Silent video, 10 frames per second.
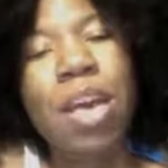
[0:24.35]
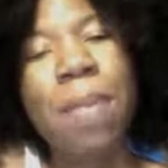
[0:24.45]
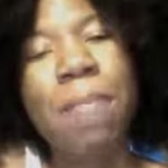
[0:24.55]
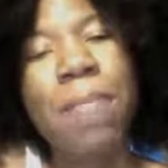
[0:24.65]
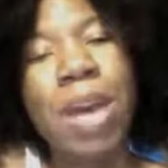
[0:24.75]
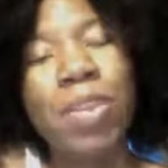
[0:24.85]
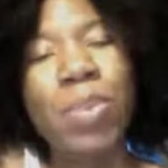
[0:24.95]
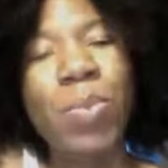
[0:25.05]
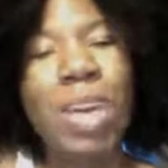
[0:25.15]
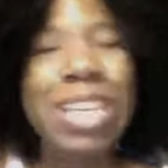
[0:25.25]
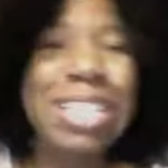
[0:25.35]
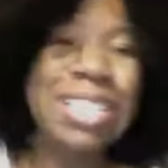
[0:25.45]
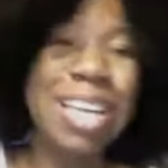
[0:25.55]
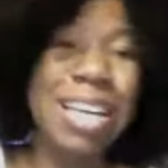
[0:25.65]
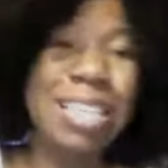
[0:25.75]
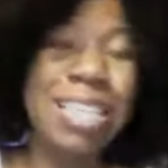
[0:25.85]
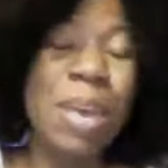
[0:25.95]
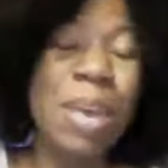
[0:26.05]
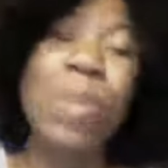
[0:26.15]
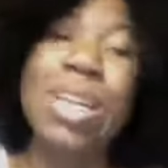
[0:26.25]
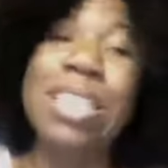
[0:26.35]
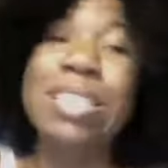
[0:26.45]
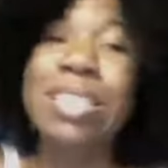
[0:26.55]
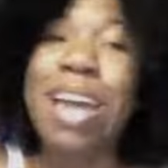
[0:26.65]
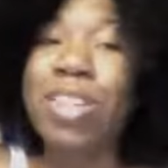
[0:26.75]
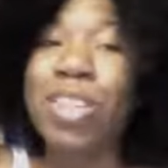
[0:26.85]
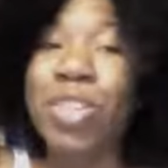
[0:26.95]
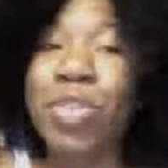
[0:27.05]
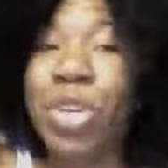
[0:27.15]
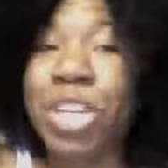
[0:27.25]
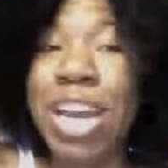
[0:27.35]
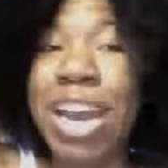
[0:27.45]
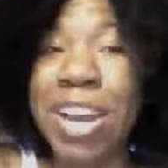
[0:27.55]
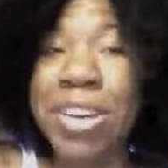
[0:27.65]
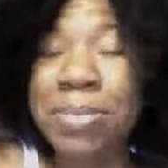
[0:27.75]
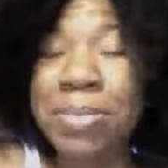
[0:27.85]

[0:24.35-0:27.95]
about what it does and what it does not do for your hair.